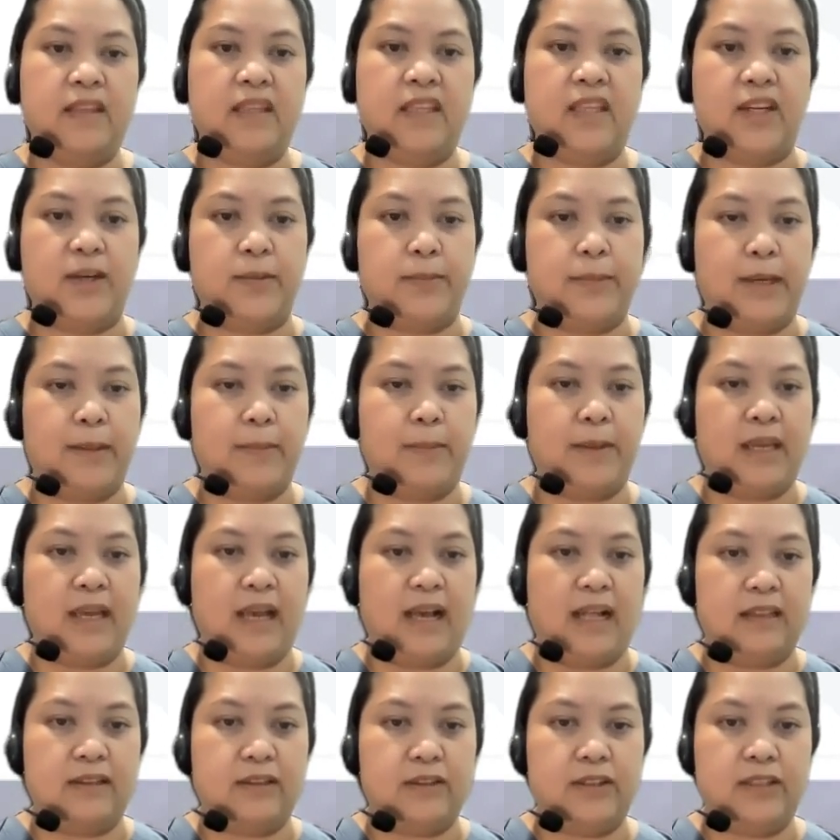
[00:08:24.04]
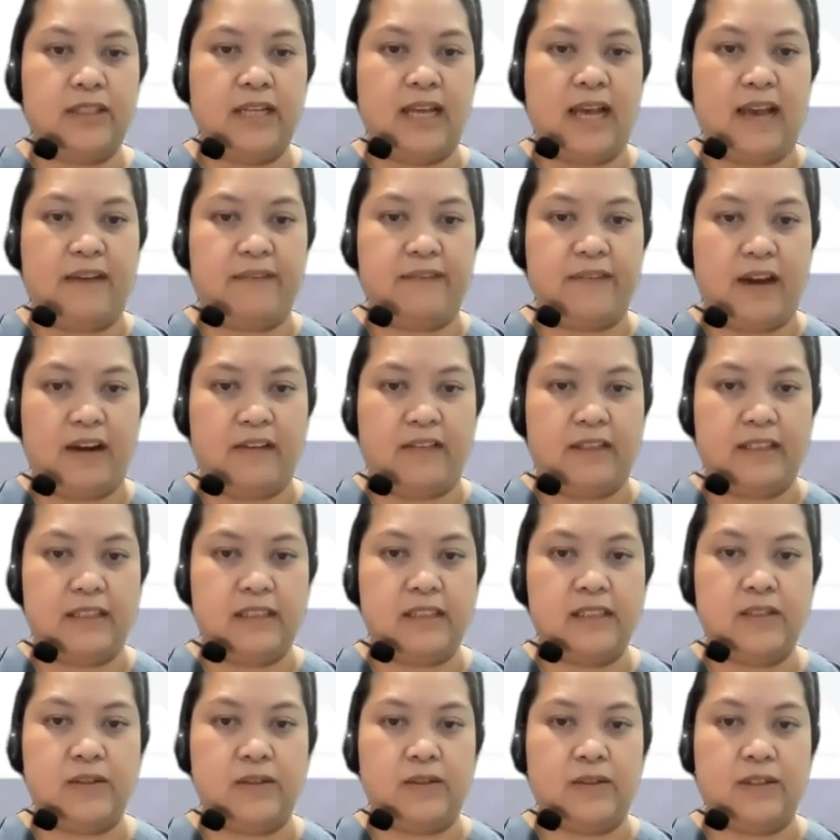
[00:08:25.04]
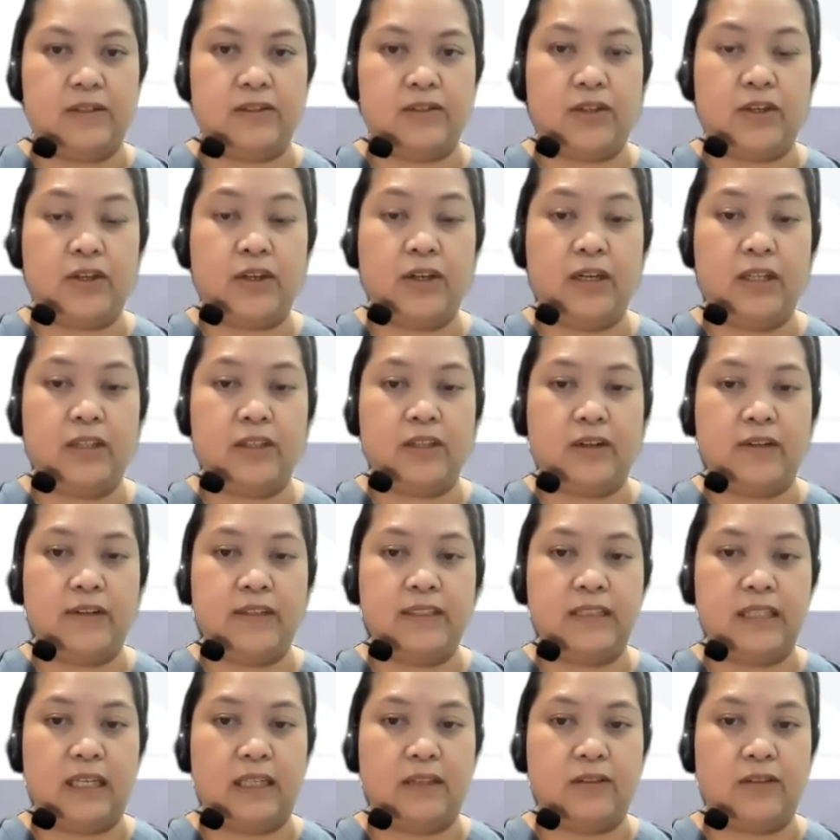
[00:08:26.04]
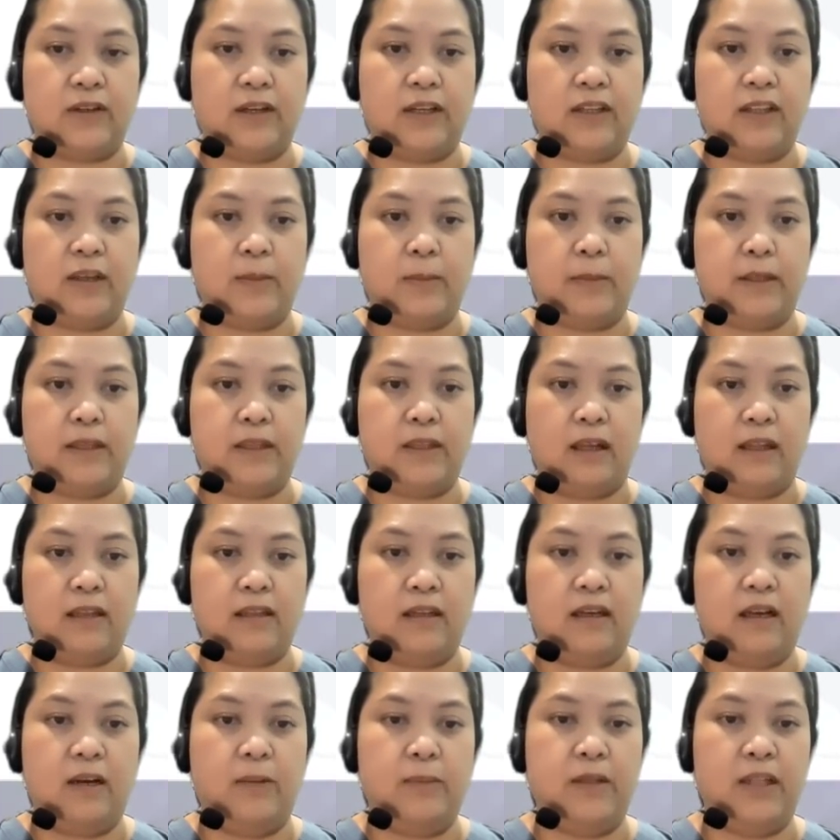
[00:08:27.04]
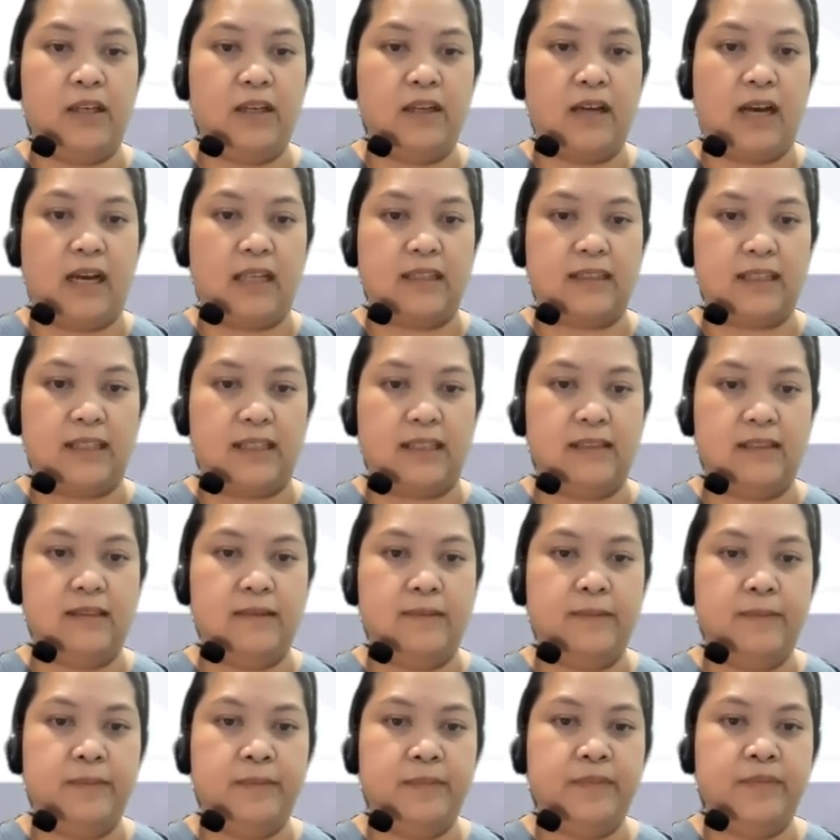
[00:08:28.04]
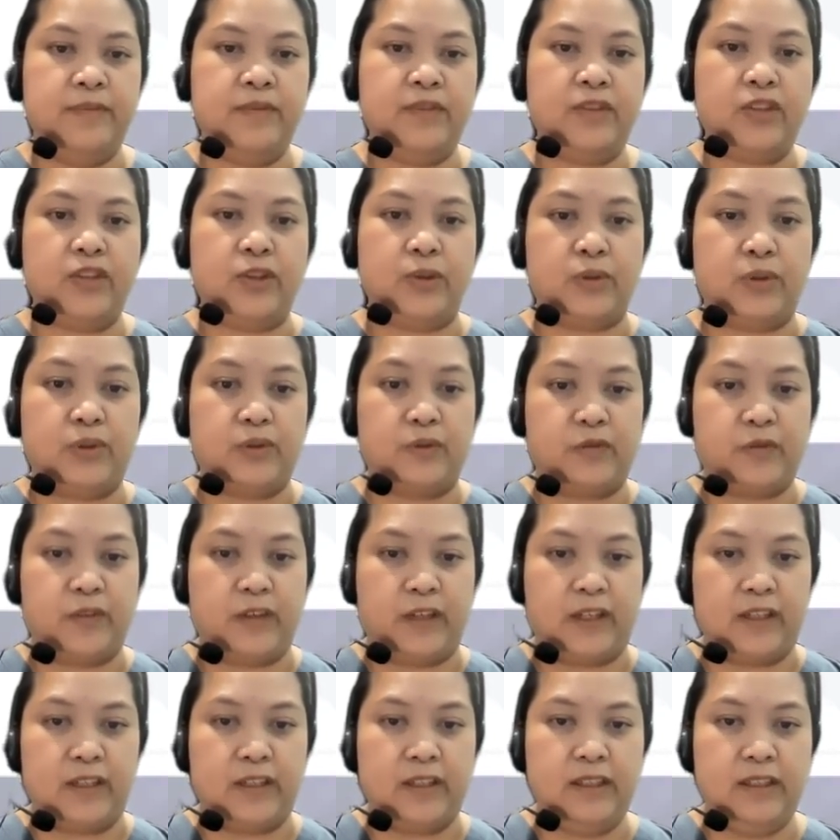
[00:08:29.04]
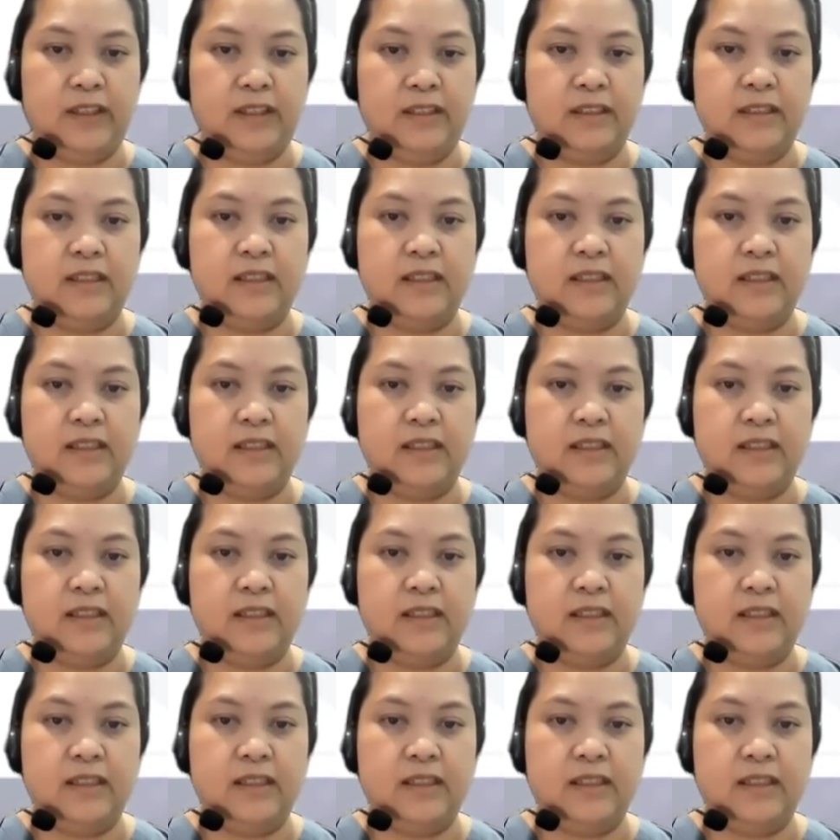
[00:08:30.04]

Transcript: There may be altered afferents to the circulatory center in the medulla oblongata due to fear,